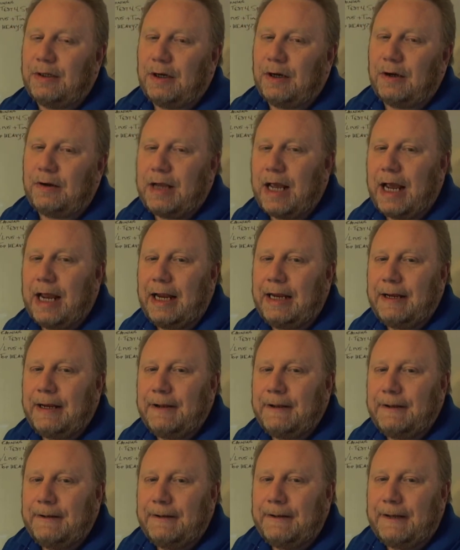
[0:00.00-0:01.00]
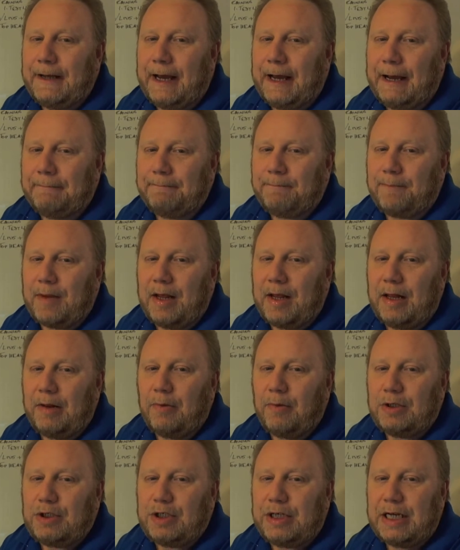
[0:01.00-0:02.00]
Okay, and then
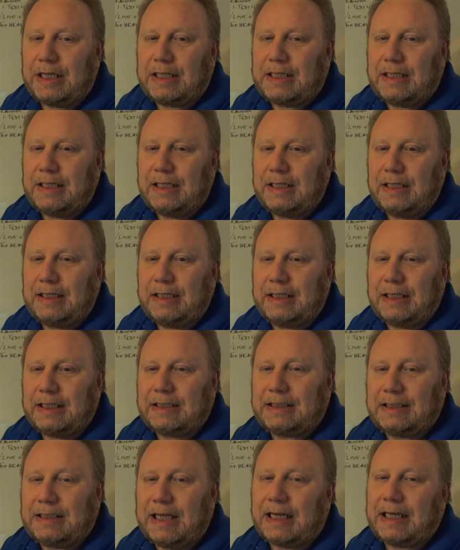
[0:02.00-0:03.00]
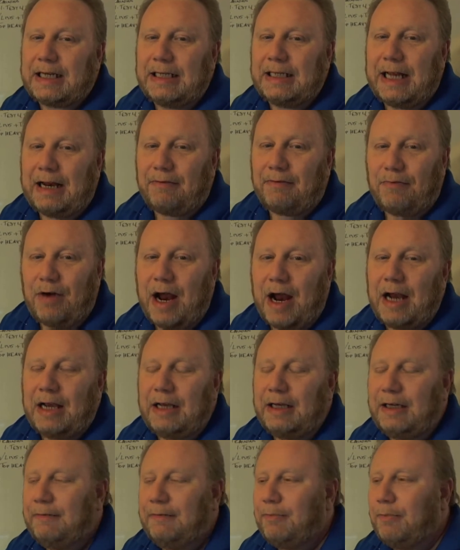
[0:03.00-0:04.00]
once you get stuck in that rut
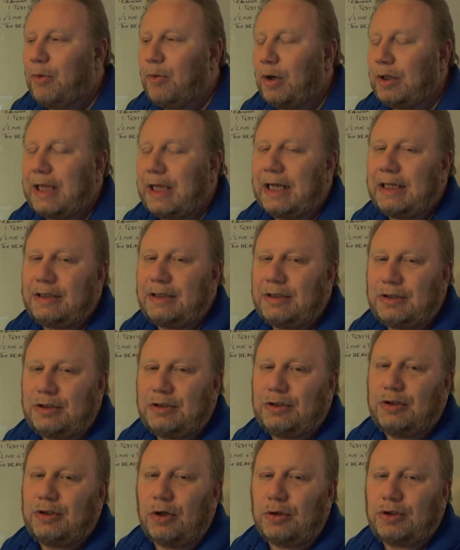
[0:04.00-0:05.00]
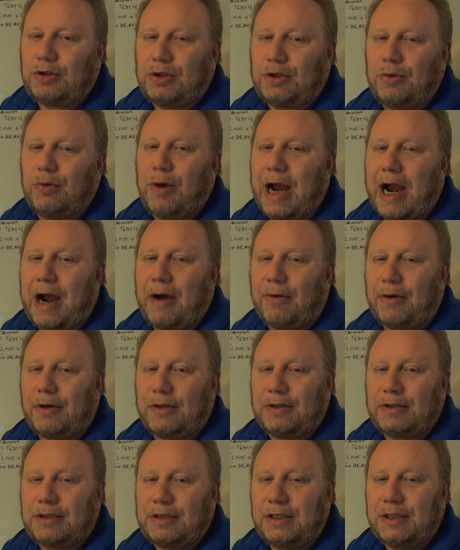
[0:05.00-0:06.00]
and you work those 2
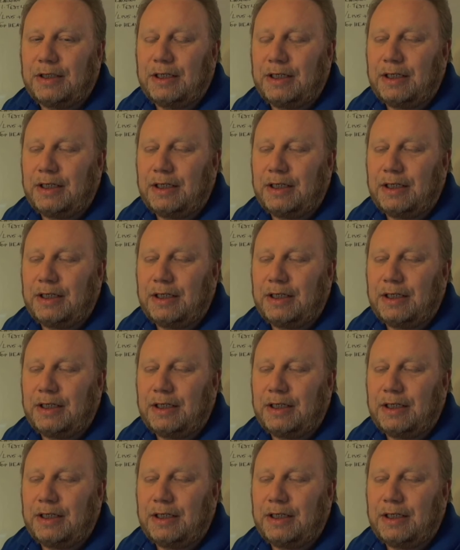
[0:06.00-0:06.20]
hours,